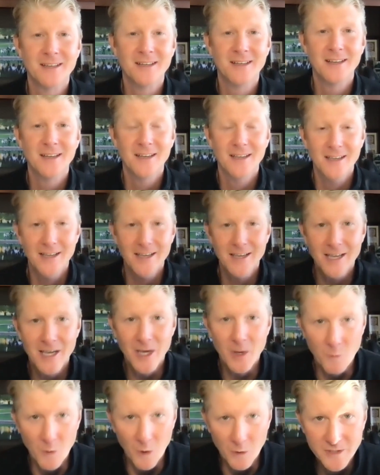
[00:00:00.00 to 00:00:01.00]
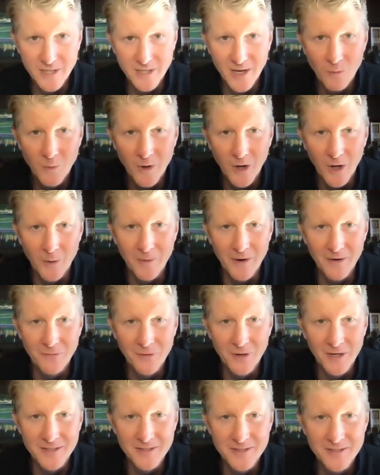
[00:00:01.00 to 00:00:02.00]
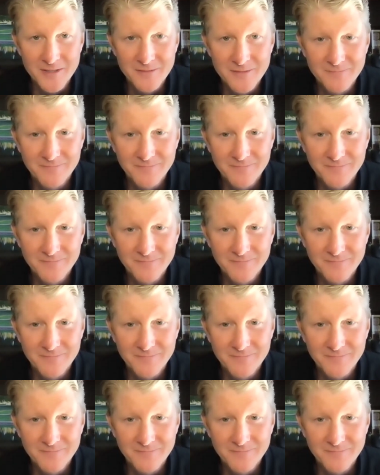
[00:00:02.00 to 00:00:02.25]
and rotate well, my friends.